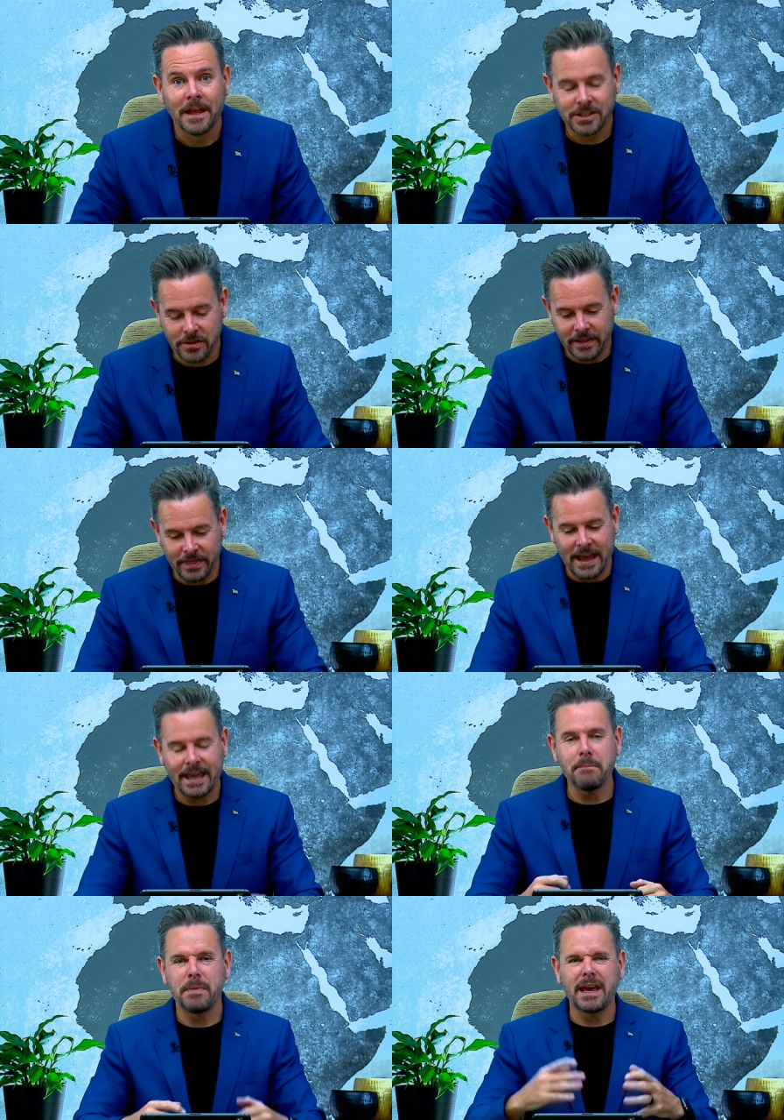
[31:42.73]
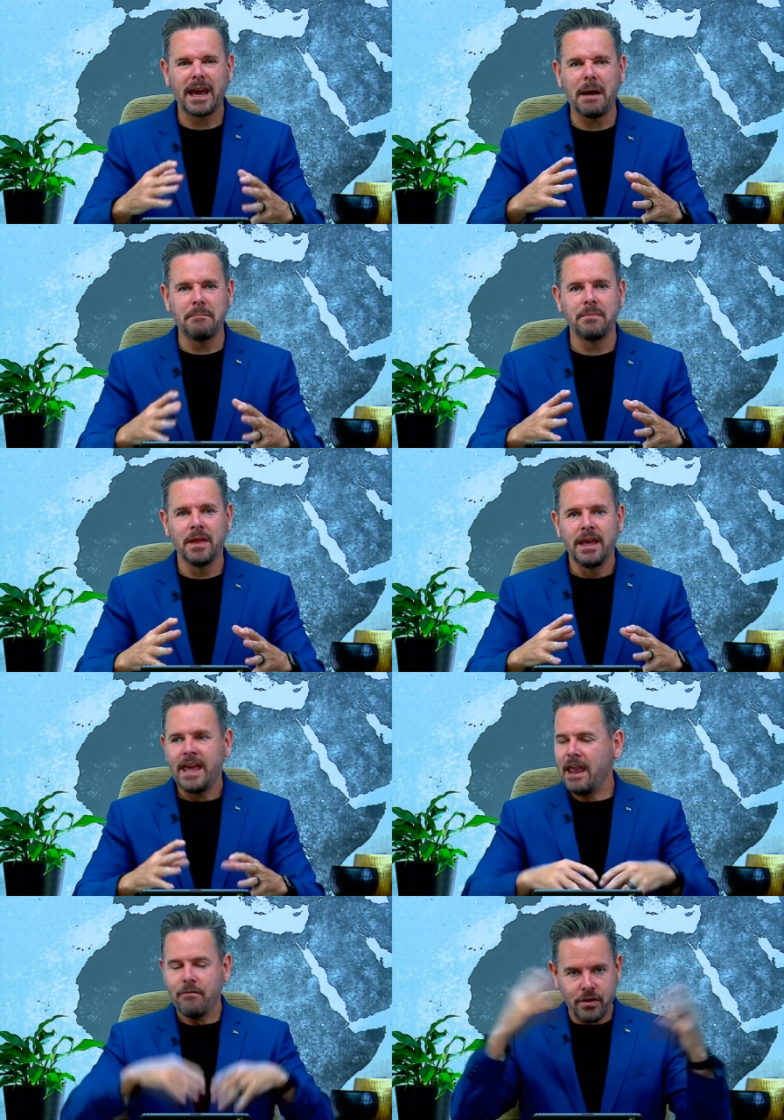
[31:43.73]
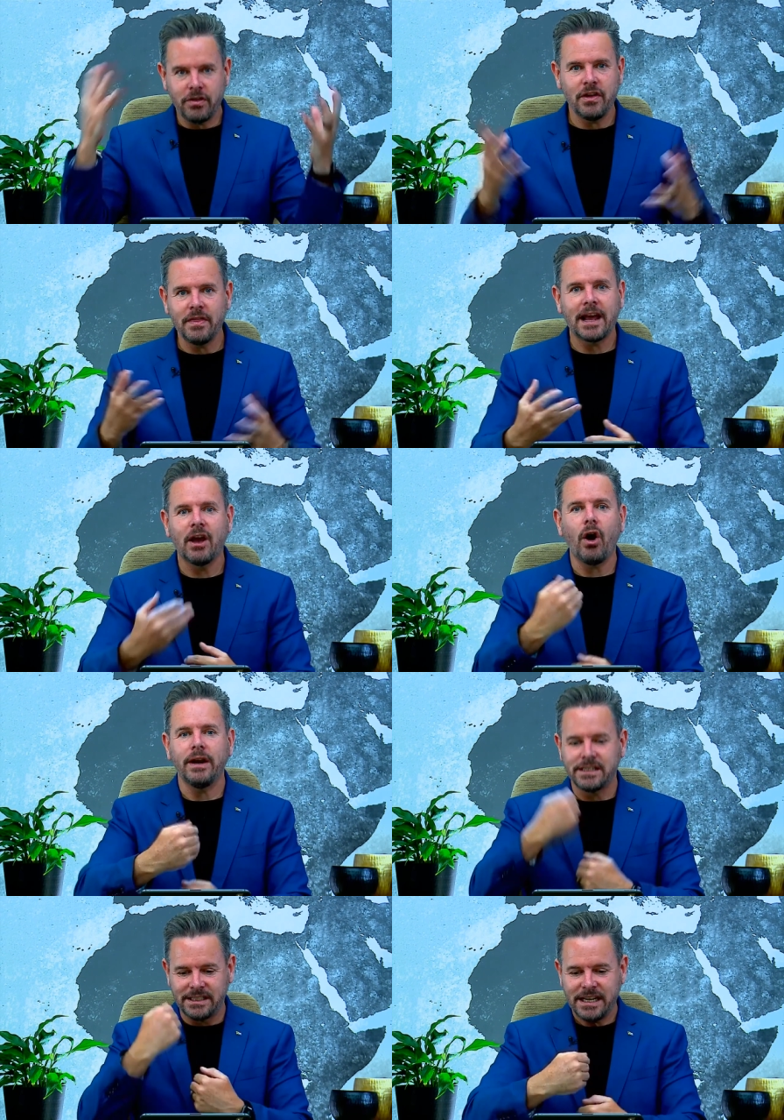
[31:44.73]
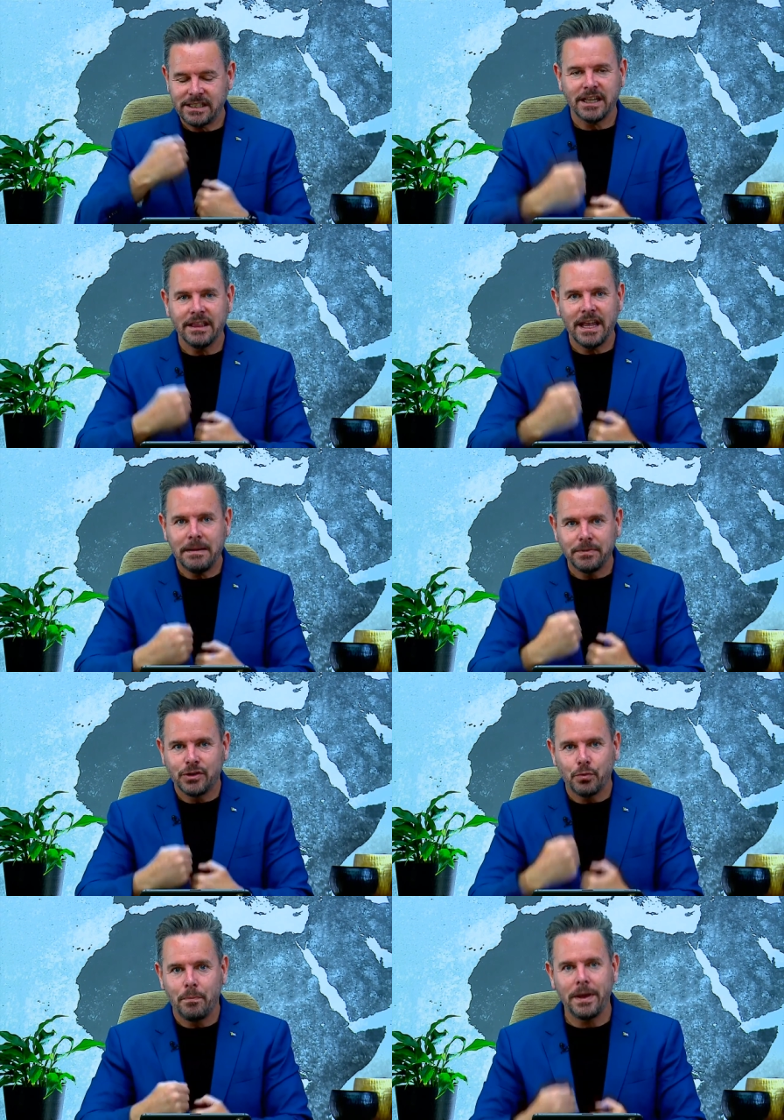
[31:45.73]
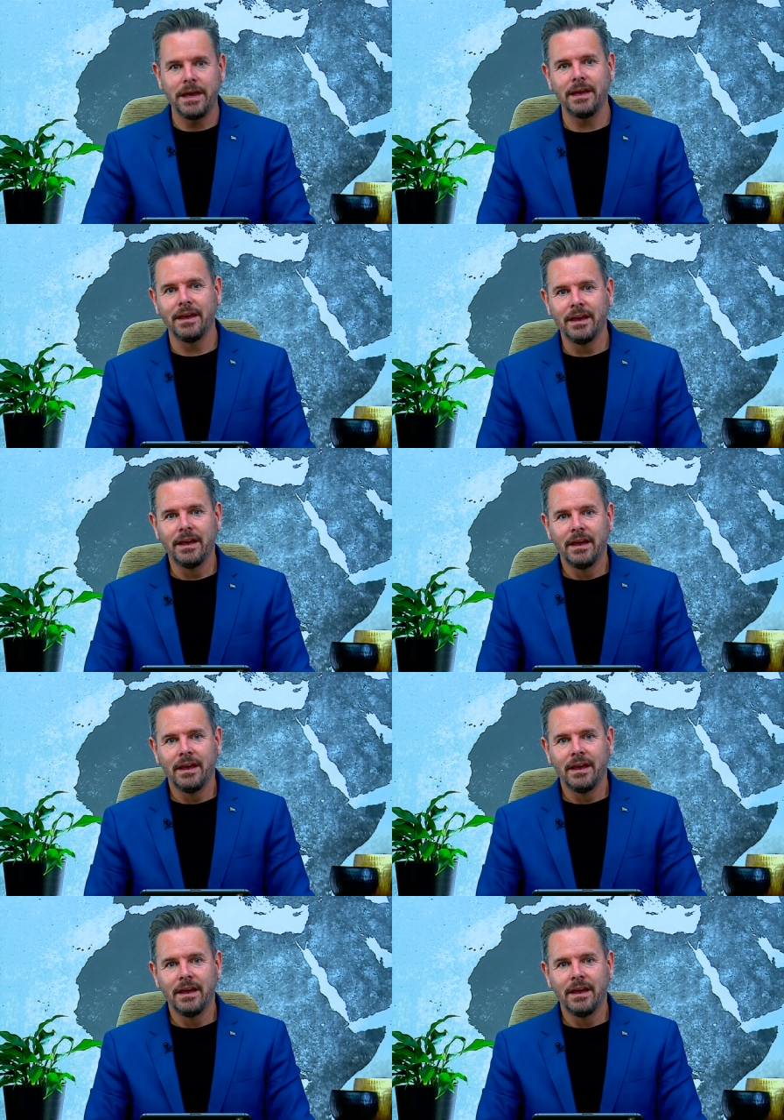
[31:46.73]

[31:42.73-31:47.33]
so that they can become everything that God has destined them to be